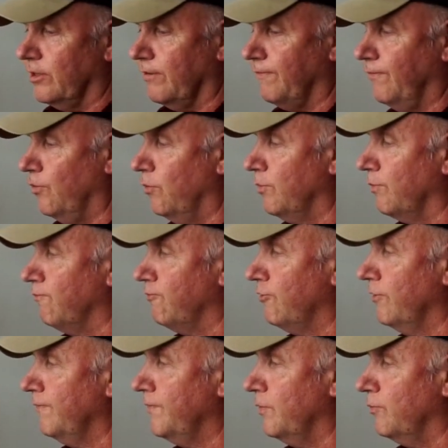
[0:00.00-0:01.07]
a formal
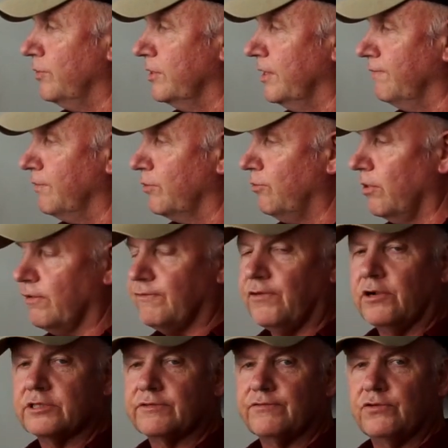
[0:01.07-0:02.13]
proof, it would never
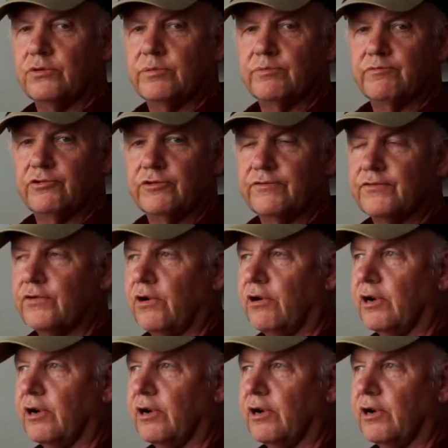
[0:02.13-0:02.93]
qualify as a formal proof.